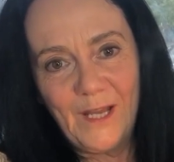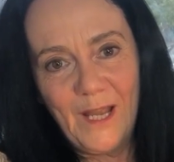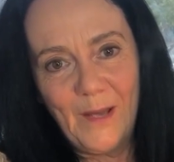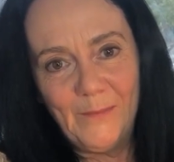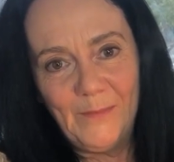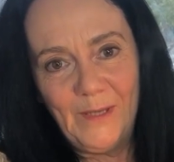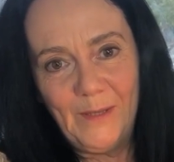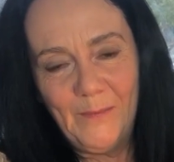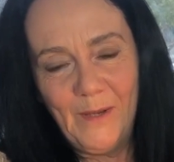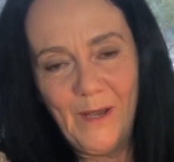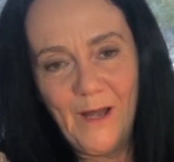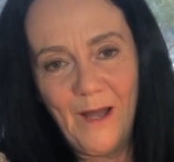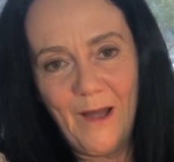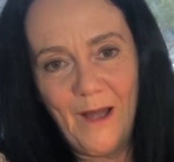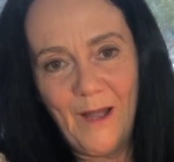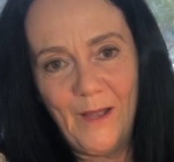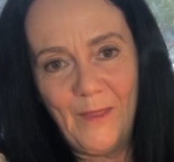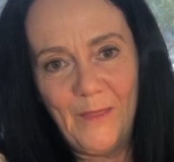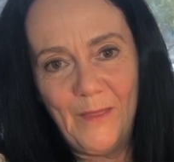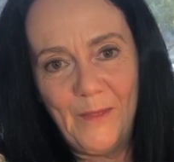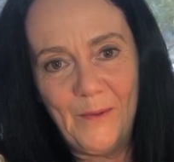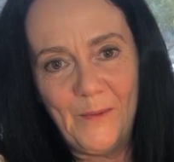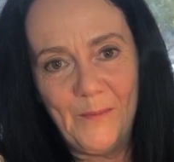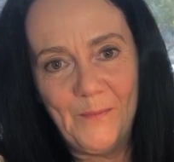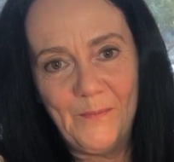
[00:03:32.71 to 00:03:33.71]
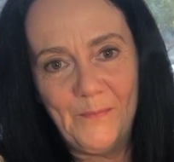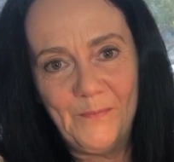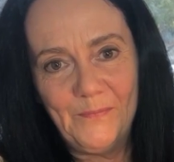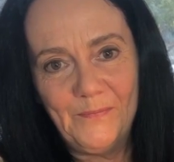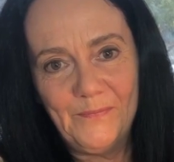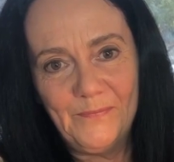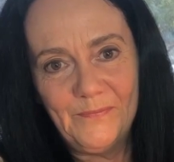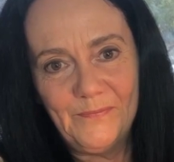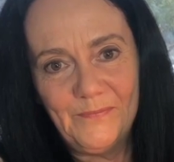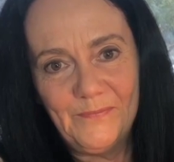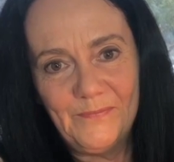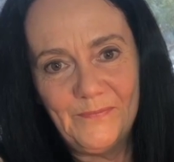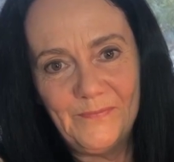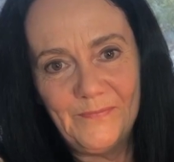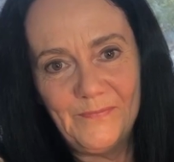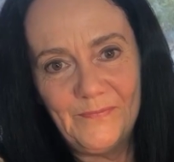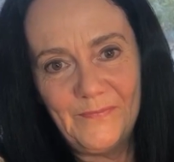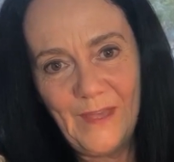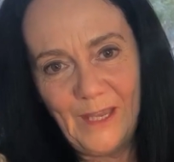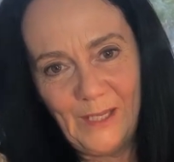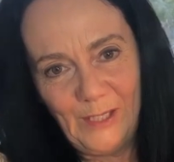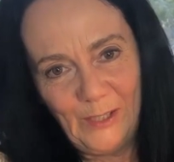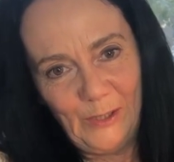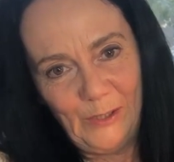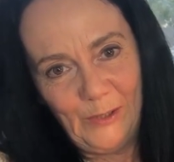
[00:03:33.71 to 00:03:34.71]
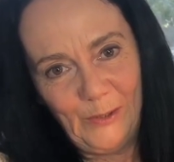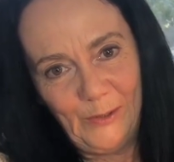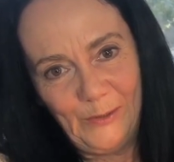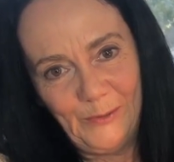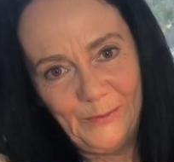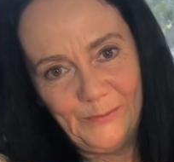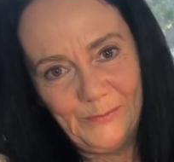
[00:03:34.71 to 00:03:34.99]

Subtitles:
coming behind them. Thank you.